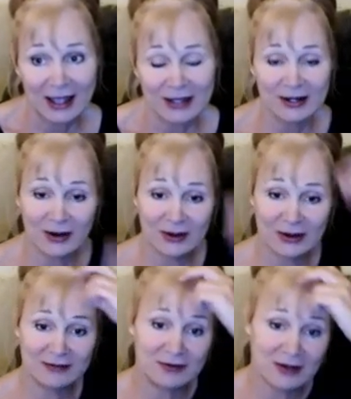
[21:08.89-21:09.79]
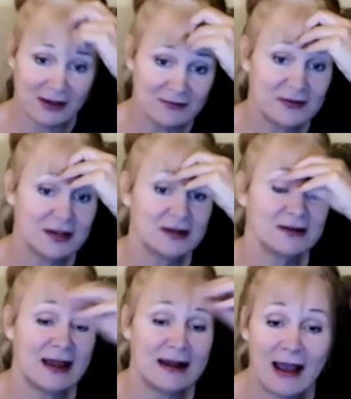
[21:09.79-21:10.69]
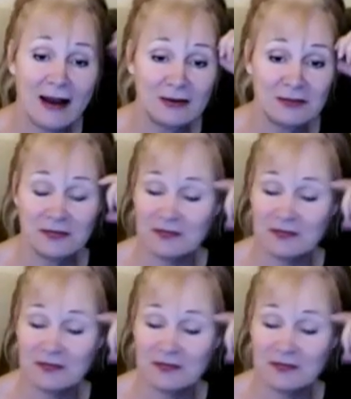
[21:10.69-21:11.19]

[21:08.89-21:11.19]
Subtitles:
you know, if you haven't figured that out